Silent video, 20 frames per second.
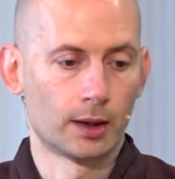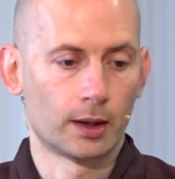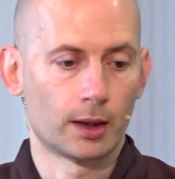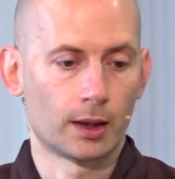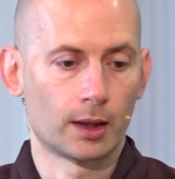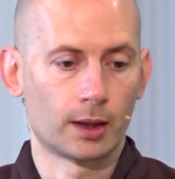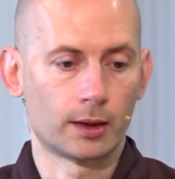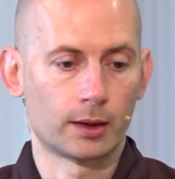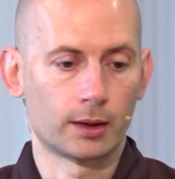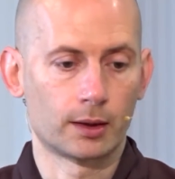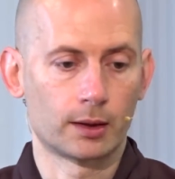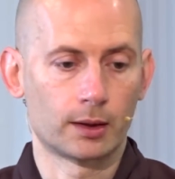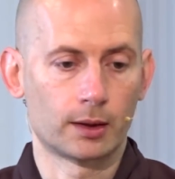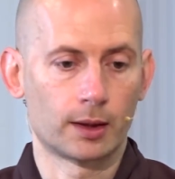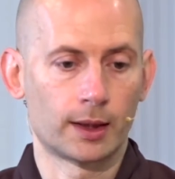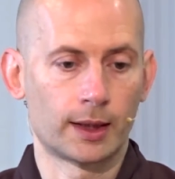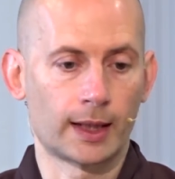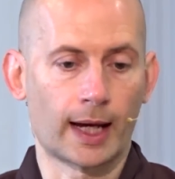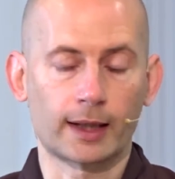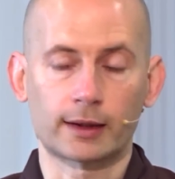
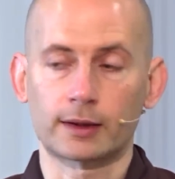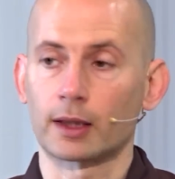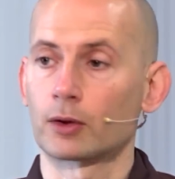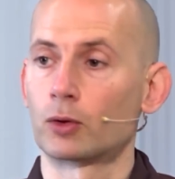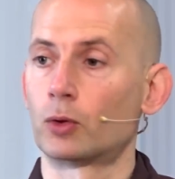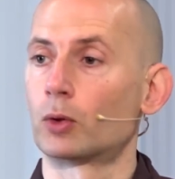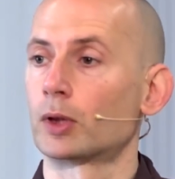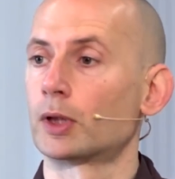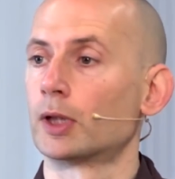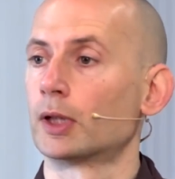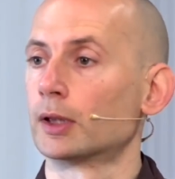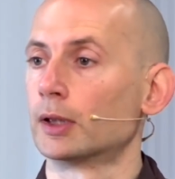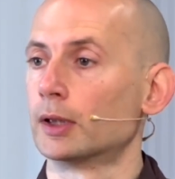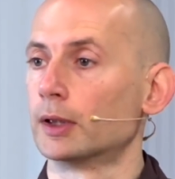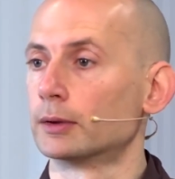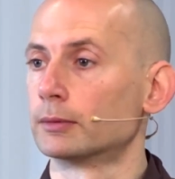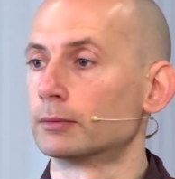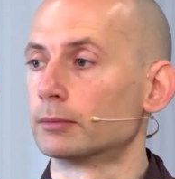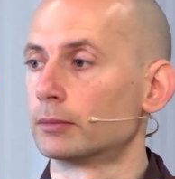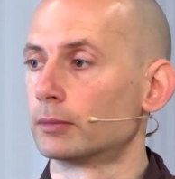and act
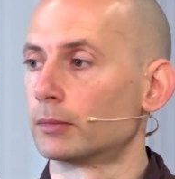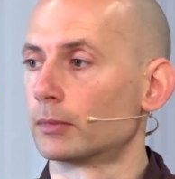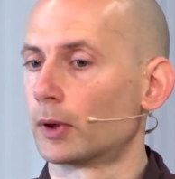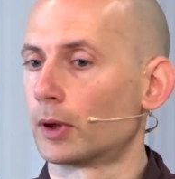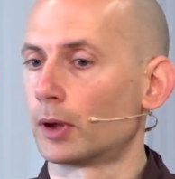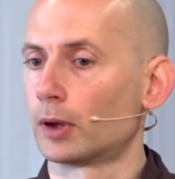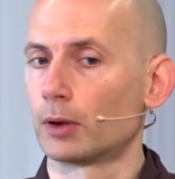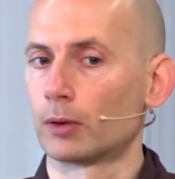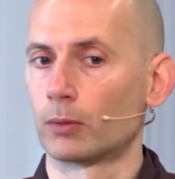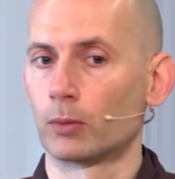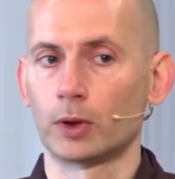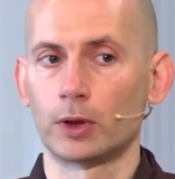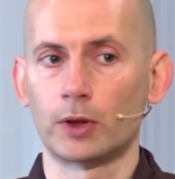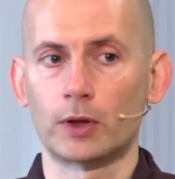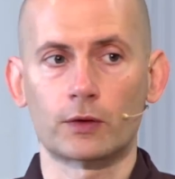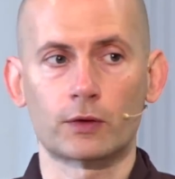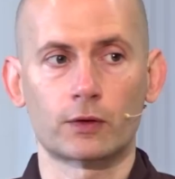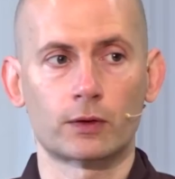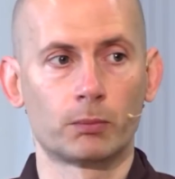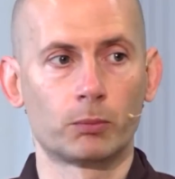accordingly. Oh, what
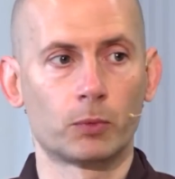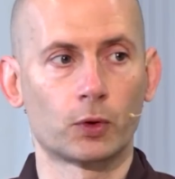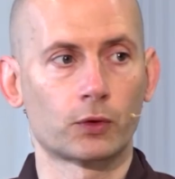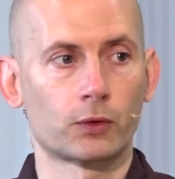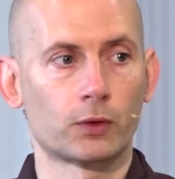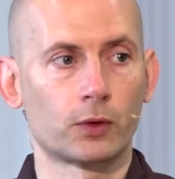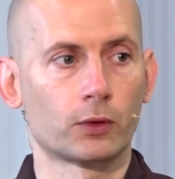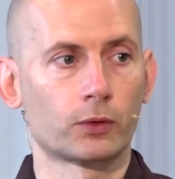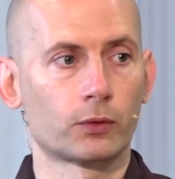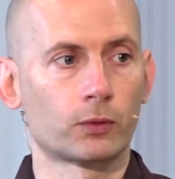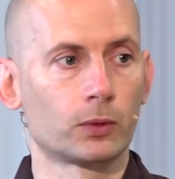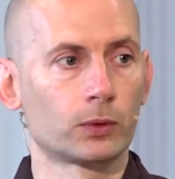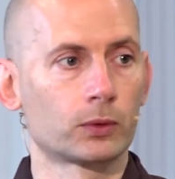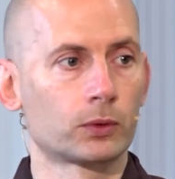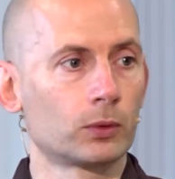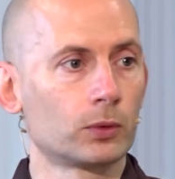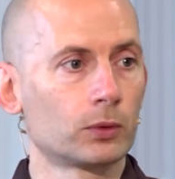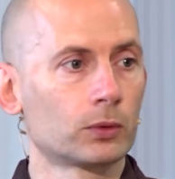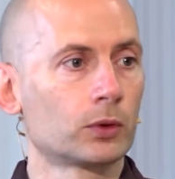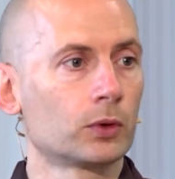is the most useful
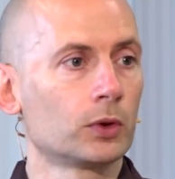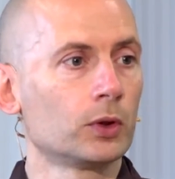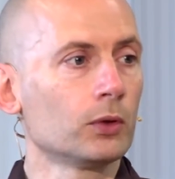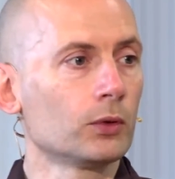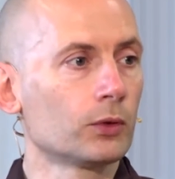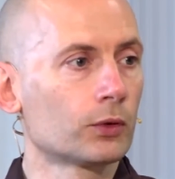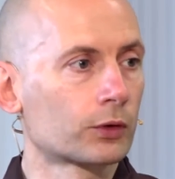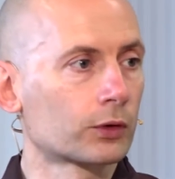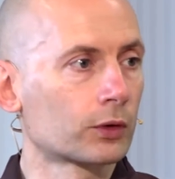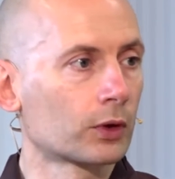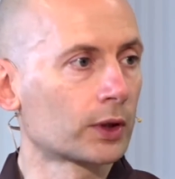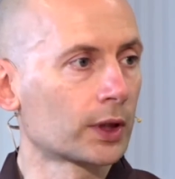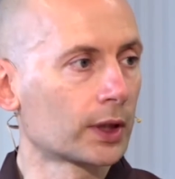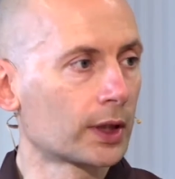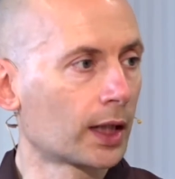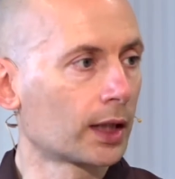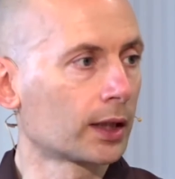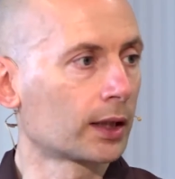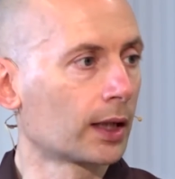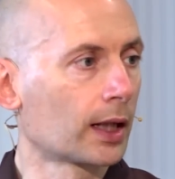tool to use so that
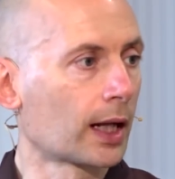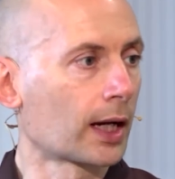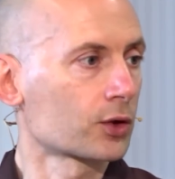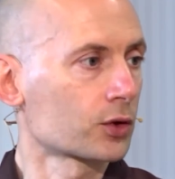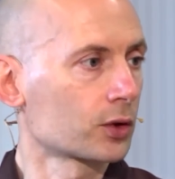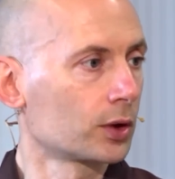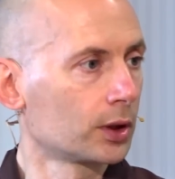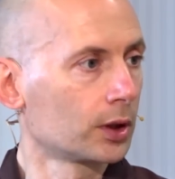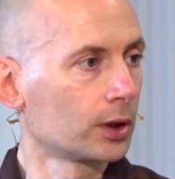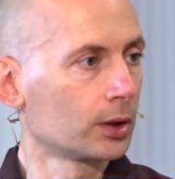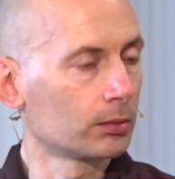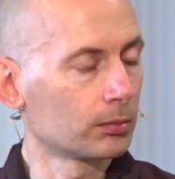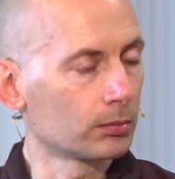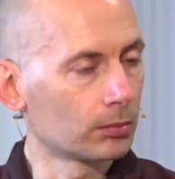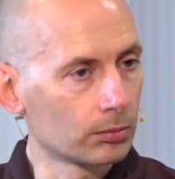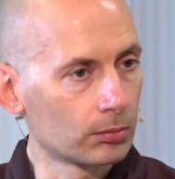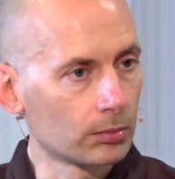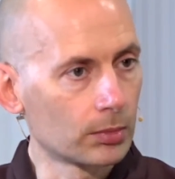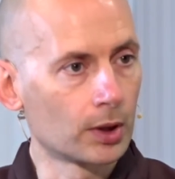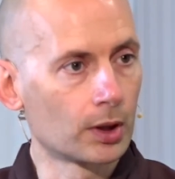I can
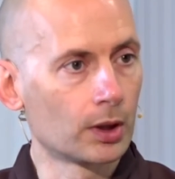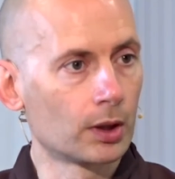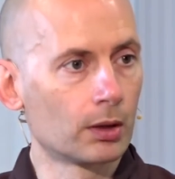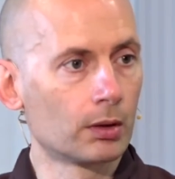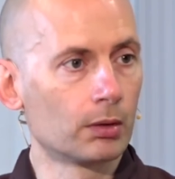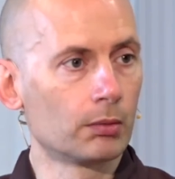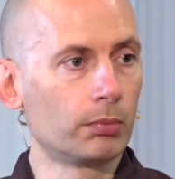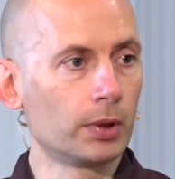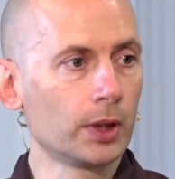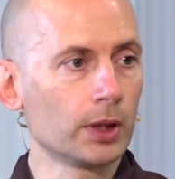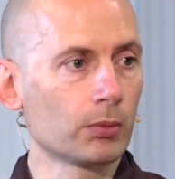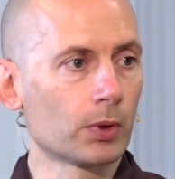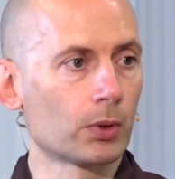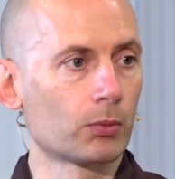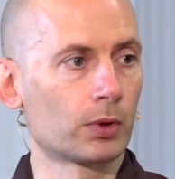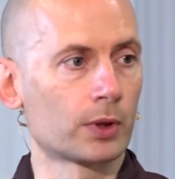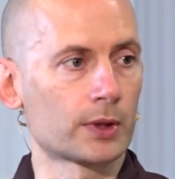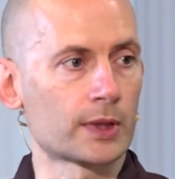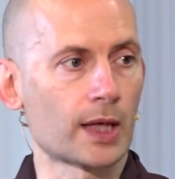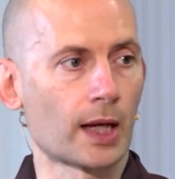actually be with
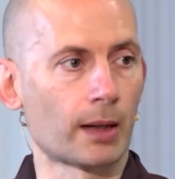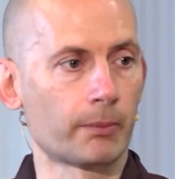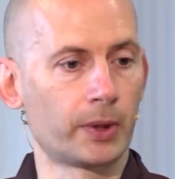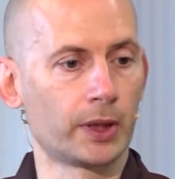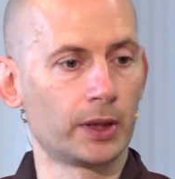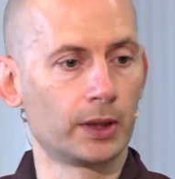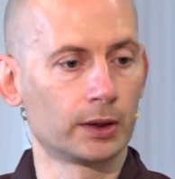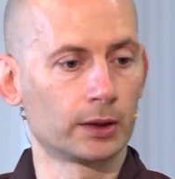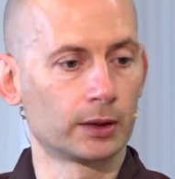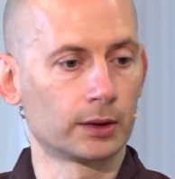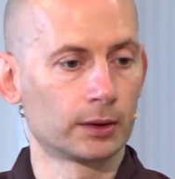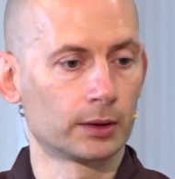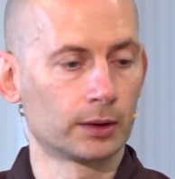what's happening?